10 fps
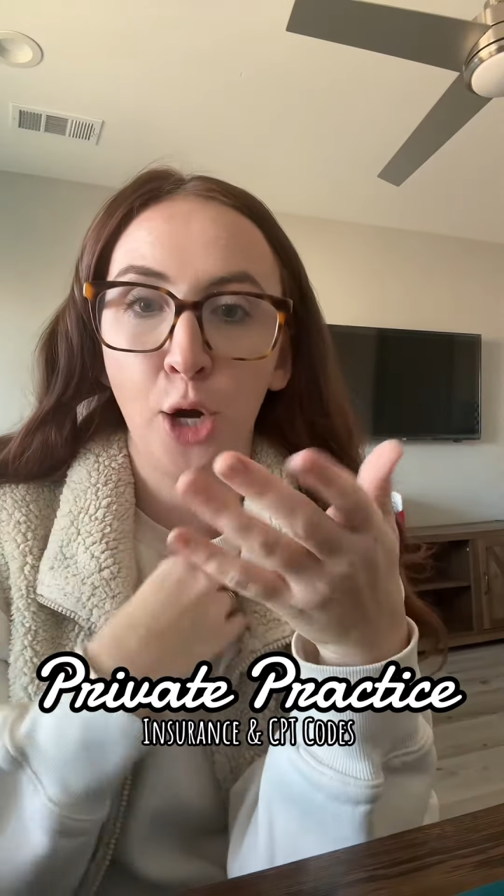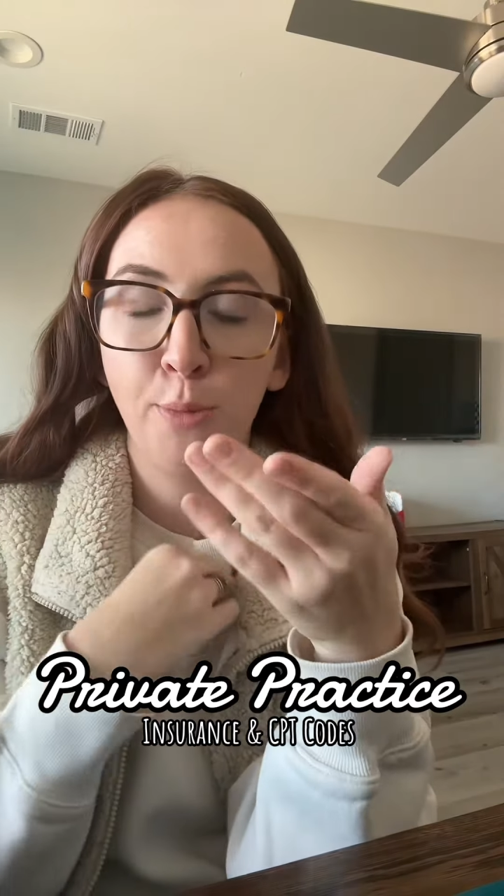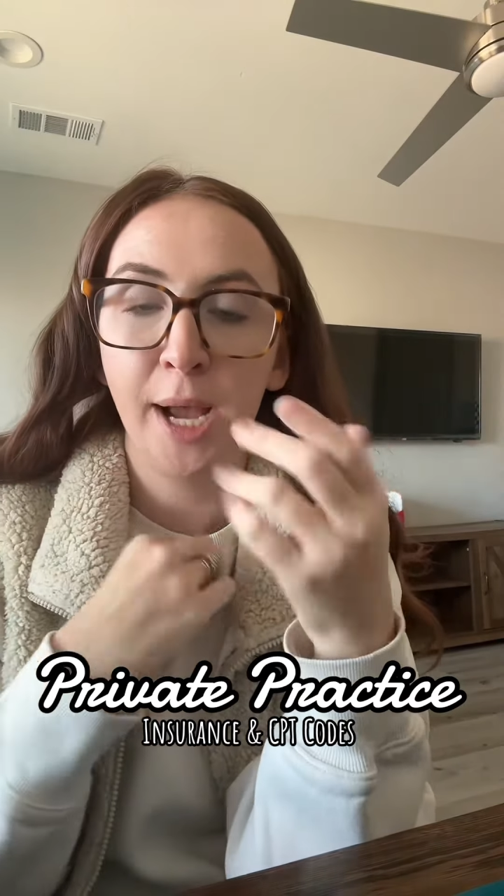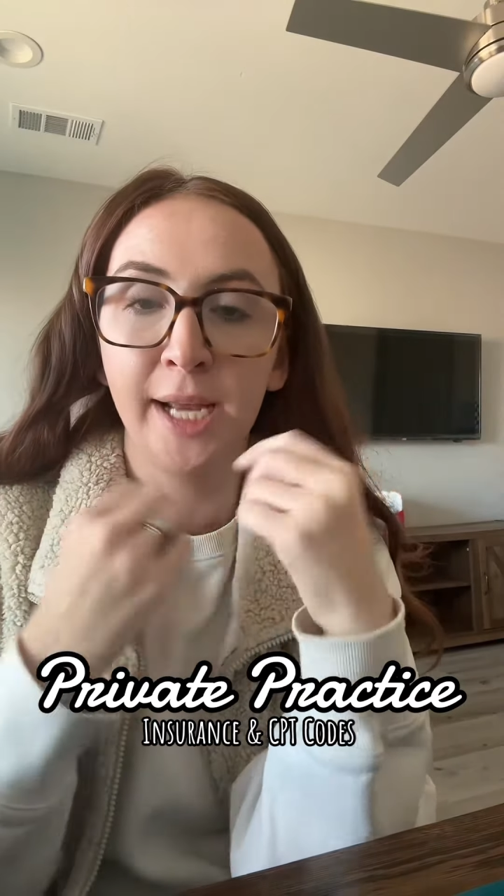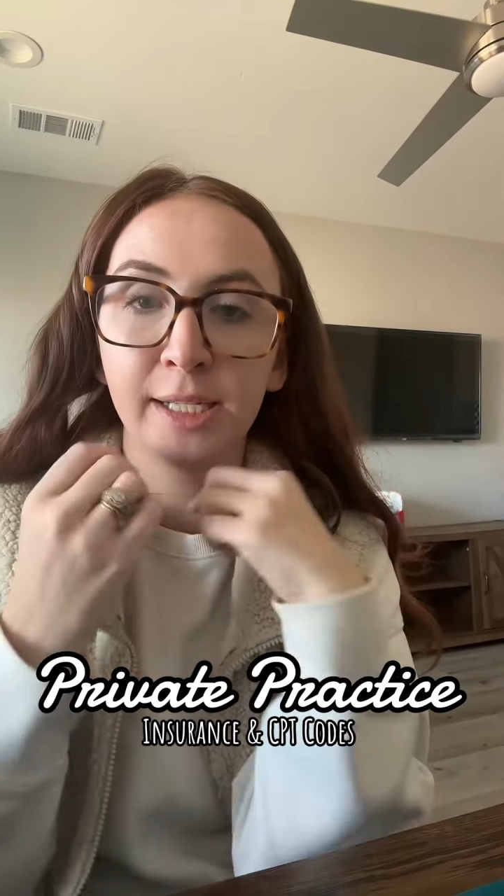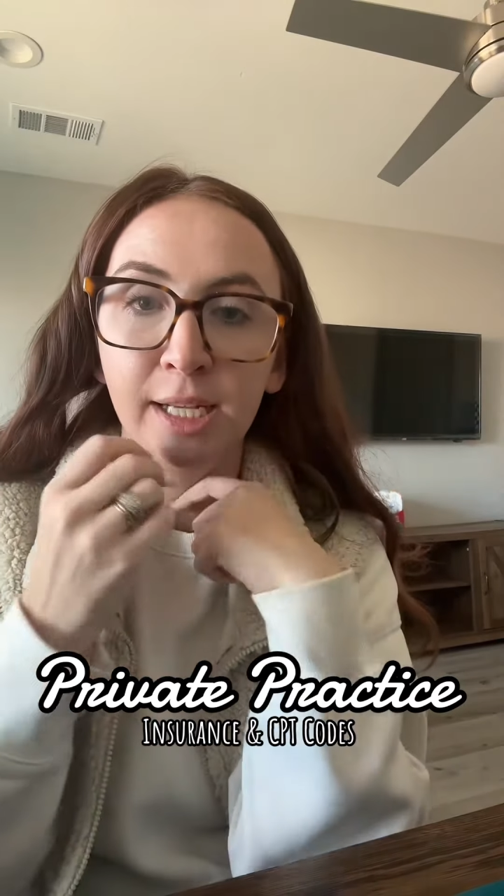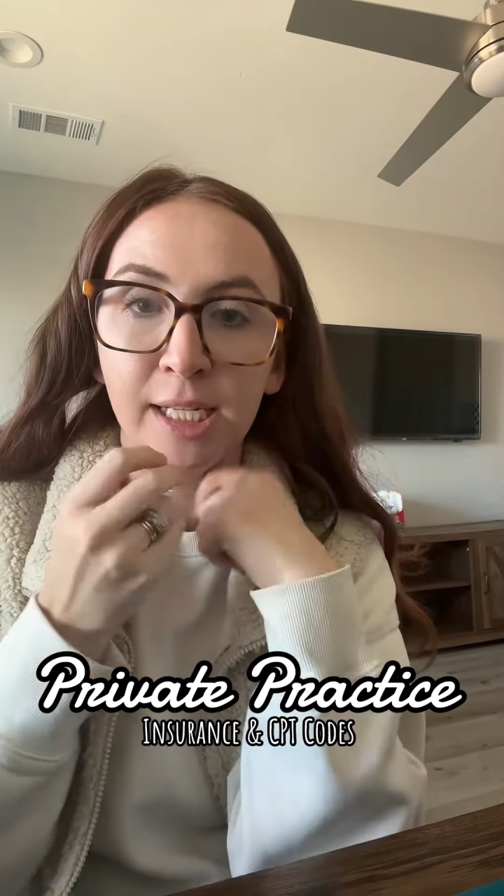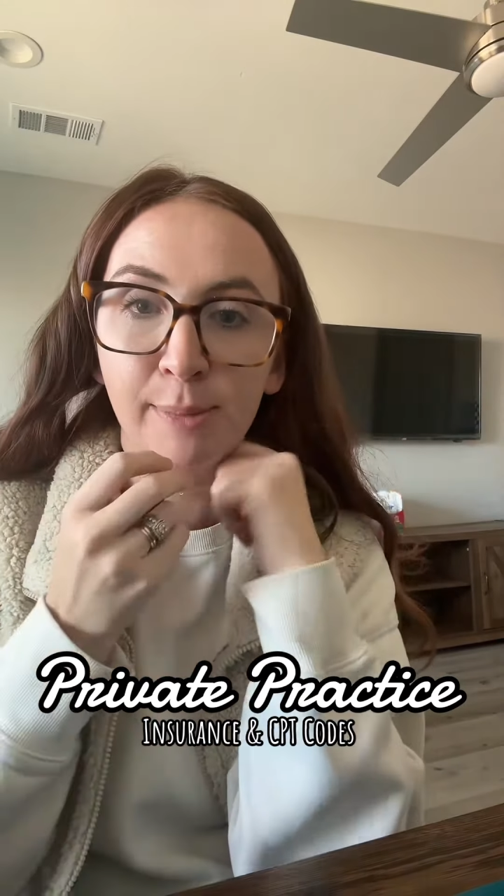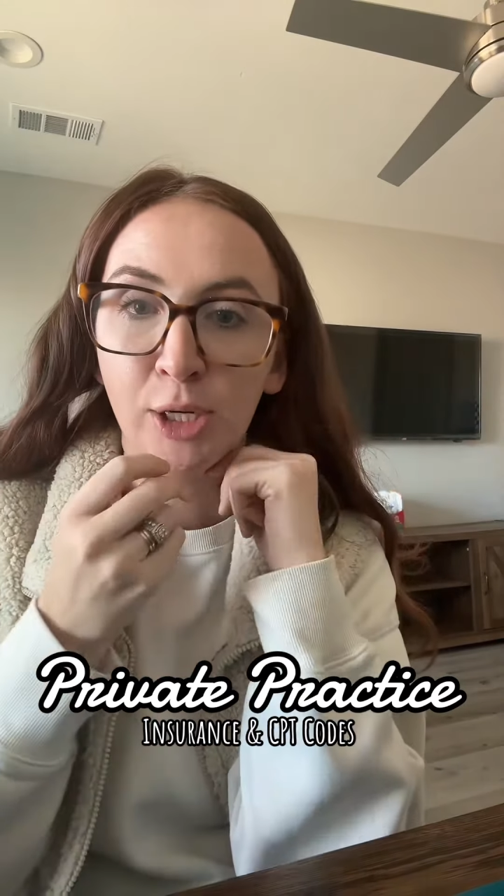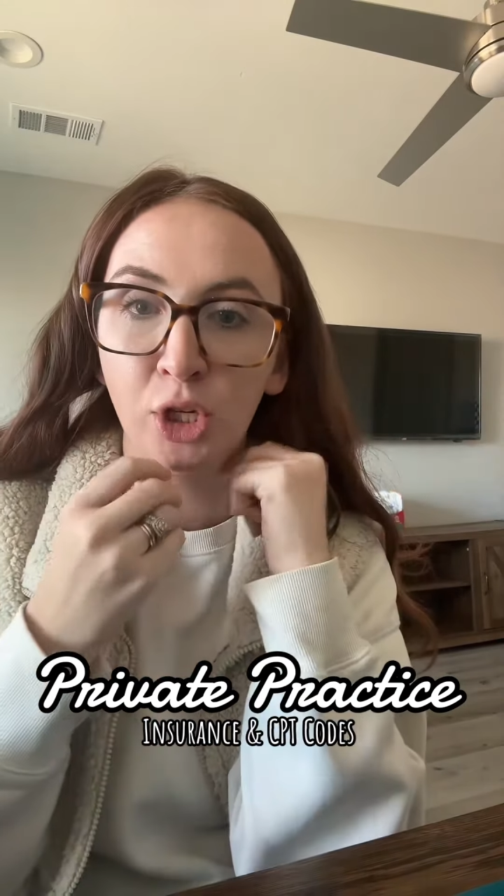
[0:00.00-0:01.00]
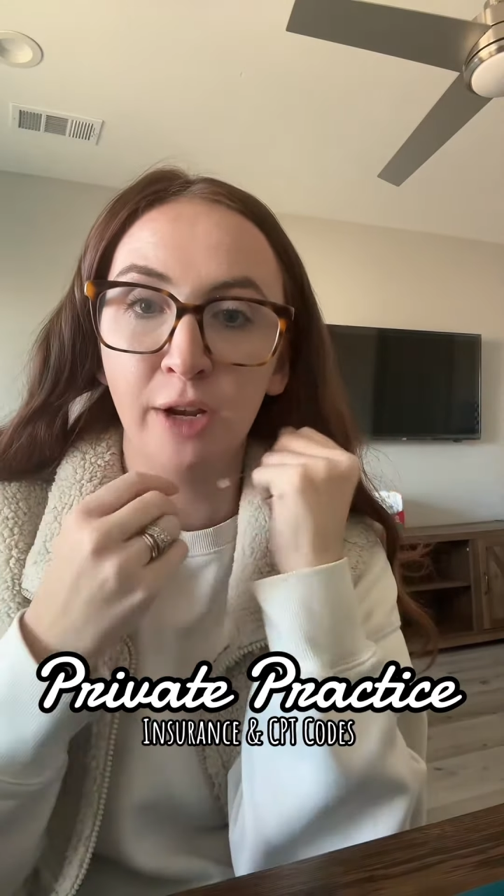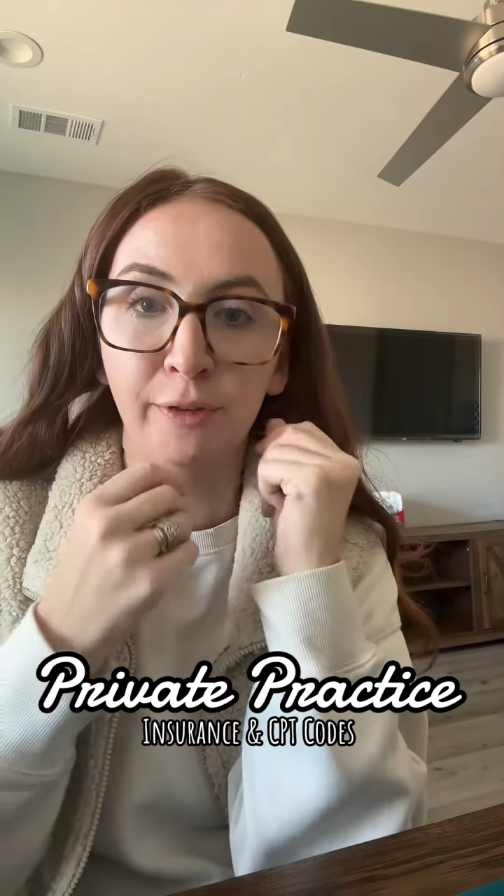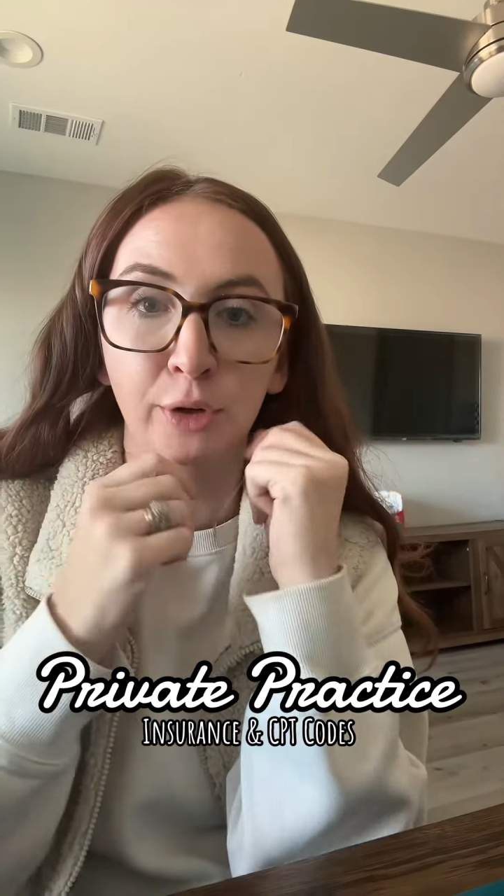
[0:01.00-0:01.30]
but especially if you're